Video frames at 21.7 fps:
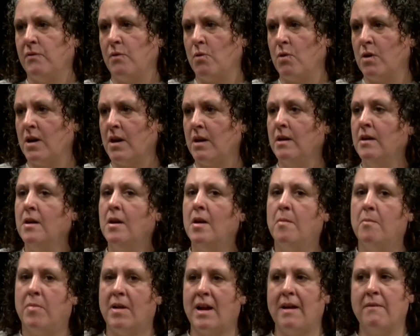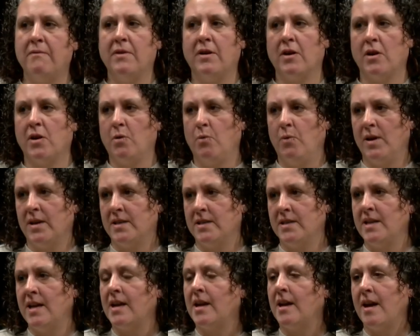but I'm very quick
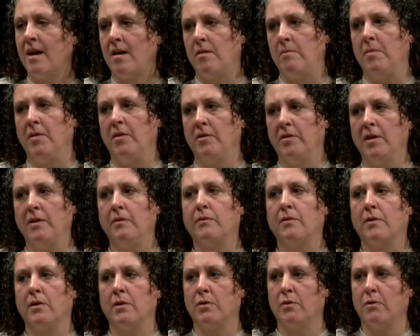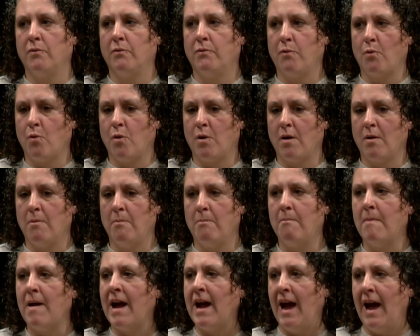to take accountability for
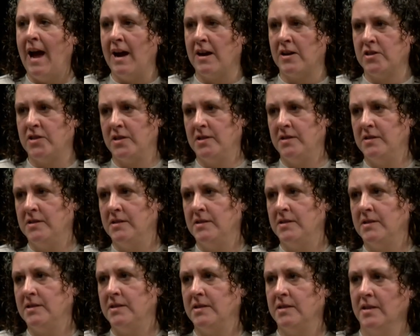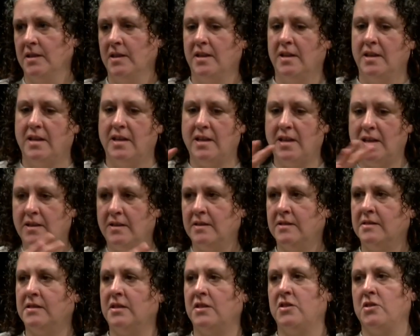my actions in
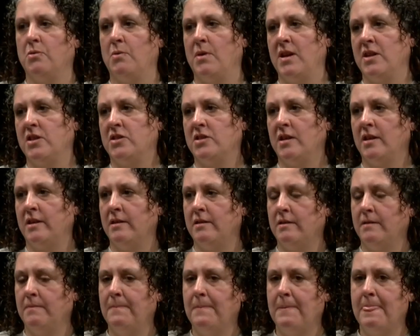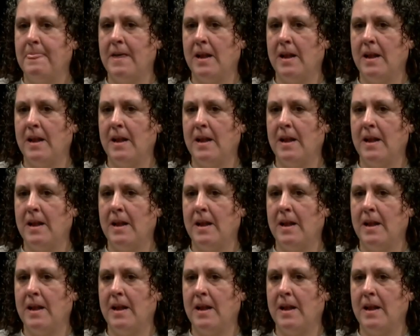the situation.